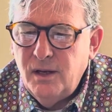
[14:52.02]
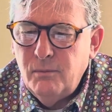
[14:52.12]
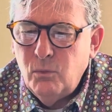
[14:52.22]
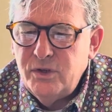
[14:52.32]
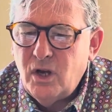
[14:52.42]

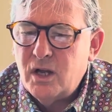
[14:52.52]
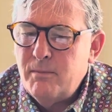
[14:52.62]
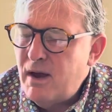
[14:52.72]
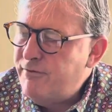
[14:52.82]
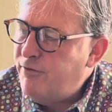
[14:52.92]
We talk
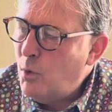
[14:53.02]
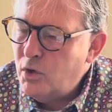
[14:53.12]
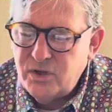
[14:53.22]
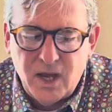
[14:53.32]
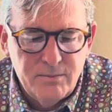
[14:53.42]
about
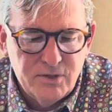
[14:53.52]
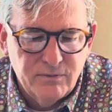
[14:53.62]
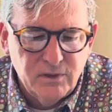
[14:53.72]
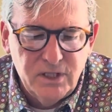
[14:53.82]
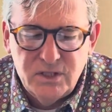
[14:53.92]
4 types
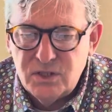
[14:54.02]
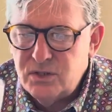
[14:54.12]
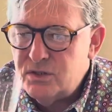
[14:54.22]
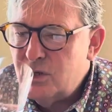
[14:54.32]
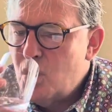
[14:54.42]
of leases.